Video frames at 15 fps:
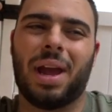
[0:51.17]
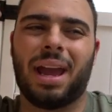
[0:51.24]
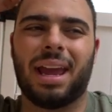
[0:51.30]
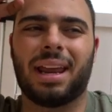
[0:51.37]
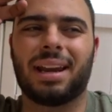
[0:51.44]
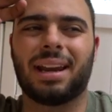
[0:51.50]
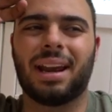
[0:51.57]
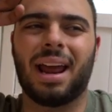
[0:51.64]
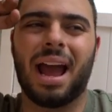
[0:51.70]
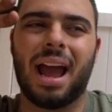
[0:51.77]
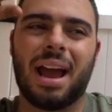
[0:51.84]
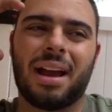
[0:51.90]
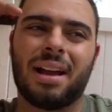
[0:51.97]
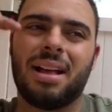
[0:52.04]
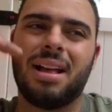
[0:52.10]
and
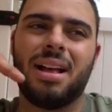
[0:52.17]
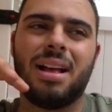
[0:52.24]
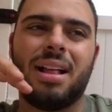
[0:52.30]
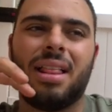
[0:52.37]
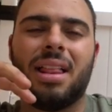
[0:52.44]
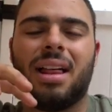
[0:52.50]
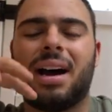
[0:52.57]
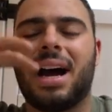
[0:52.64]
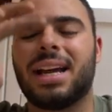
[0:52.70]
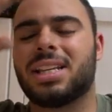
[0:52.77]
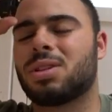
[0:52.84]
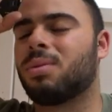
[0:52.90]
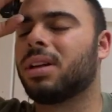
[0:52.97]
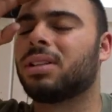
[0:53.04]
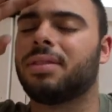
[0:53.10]
I
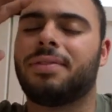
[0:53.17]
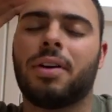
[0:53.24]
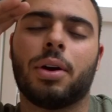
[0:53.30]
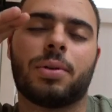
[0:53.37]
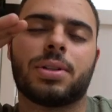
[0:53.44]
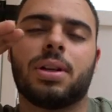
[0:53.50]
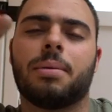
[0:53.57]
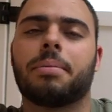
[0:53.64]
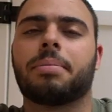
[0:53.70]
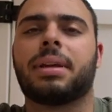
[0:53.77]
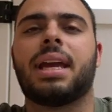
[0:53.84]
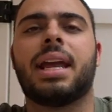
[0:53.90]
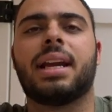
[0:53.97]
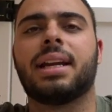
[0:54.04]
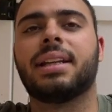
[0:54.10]
just wanted to focus on
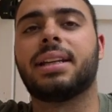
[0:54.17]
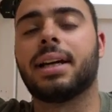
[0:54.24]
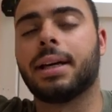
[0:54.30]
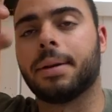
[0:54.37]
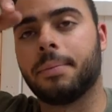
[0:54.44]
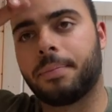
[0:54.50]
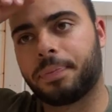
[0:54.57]
getting it done.